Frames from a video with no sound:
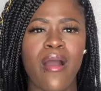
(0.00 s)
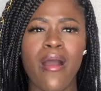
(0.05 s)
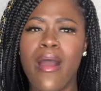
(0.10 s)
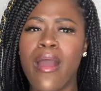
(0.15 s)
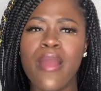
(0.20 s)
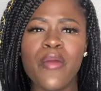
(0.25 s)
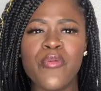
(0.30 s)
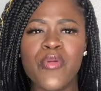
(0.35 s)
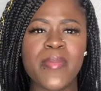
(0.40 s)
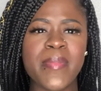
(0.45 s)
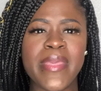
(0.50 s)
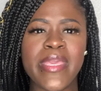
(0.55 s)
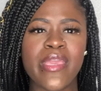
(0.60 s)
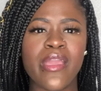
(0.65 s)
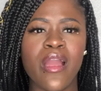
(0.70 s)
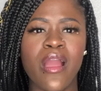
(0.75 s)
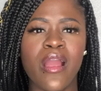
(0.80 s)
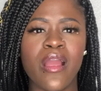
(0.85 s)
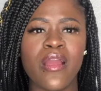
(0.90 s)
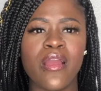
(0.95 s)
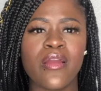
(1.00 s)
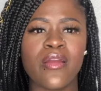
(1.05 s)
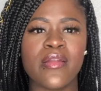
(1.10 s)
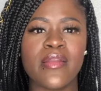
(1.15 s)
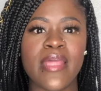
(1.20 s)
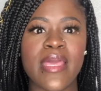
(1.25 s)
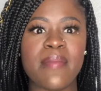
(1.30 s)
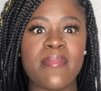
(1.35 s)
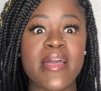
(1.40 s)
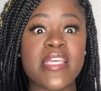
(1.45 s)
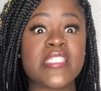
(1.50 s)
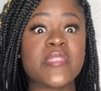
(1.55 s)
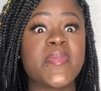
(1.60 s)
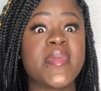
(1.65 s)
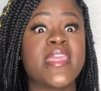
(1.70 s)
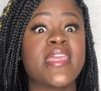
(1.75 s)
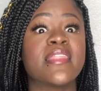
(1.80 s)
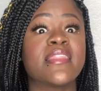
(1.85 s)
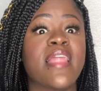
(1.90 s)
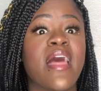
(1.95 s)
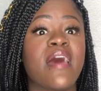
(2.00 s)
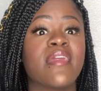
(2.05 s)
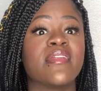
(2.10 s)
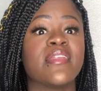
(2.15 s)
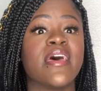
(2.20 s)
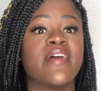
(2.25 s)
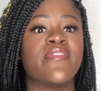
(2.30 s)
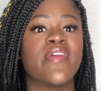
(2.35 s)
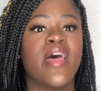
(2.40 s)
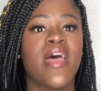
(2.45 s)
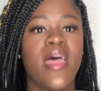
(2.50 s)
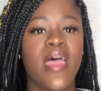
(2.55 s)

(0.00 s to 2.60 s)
are we being heard? Am I speaking loud enough?